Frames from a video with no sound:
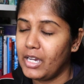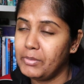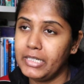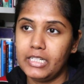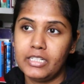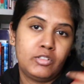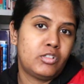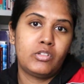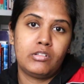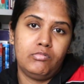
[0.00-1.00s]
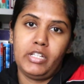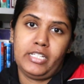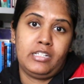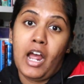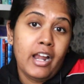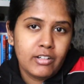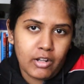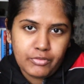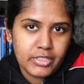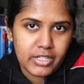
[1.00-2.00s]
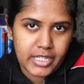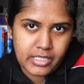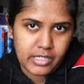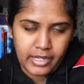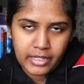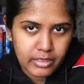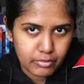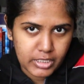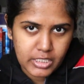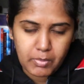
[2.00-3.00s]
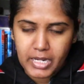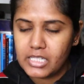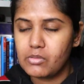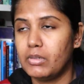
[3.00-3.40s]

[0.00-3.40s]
I mean, they started off interesting in the first place,